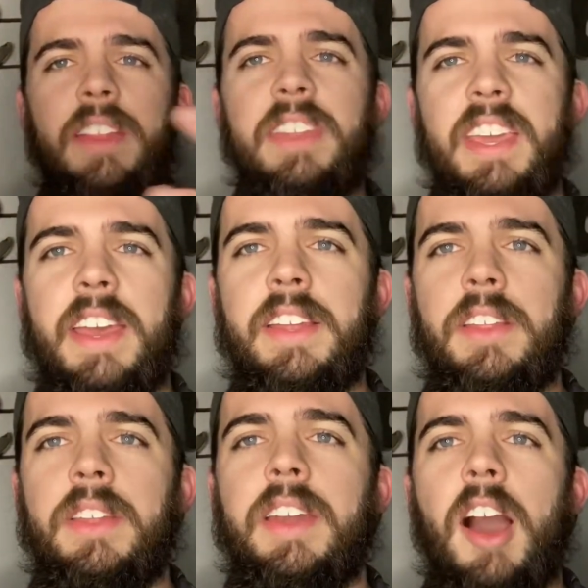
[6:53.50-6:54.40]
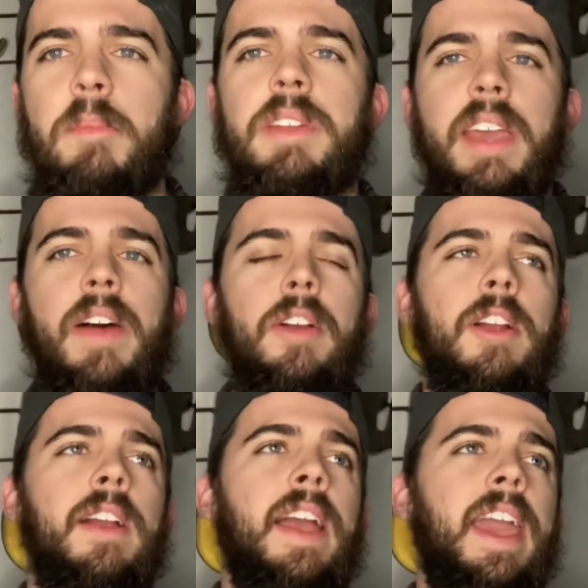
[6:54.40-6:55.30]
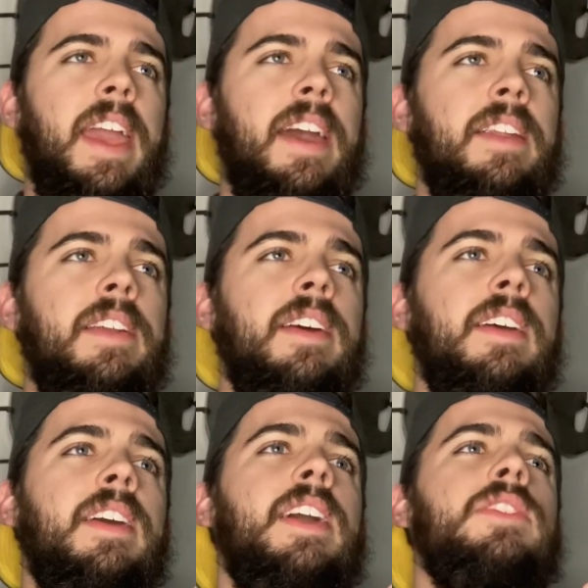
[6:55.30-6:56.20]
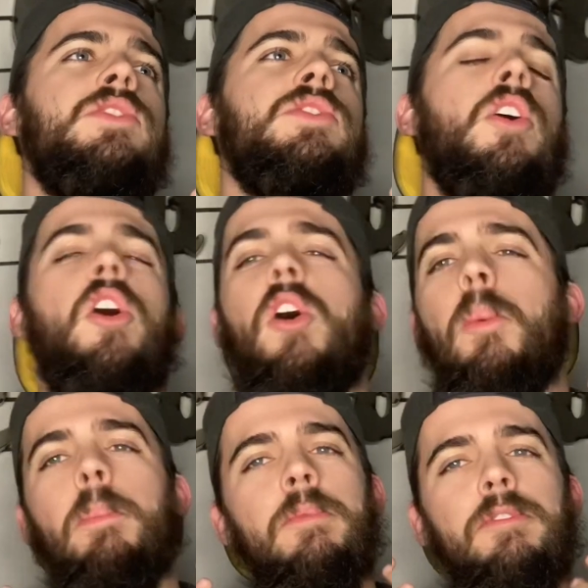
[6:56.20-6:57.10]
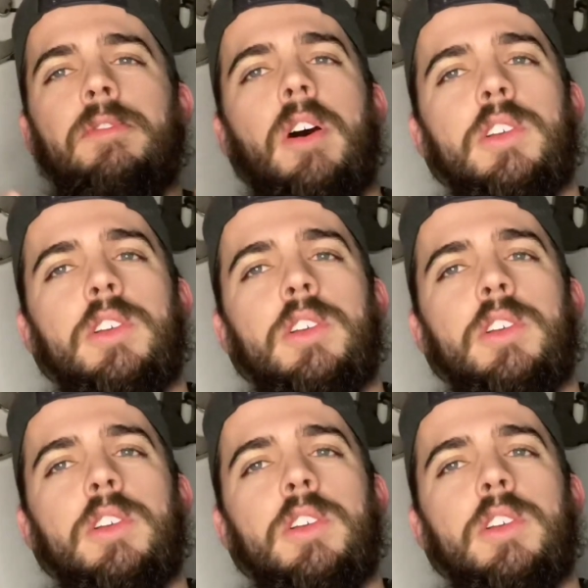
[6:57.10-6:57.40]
the end, and they come together, and it just all falls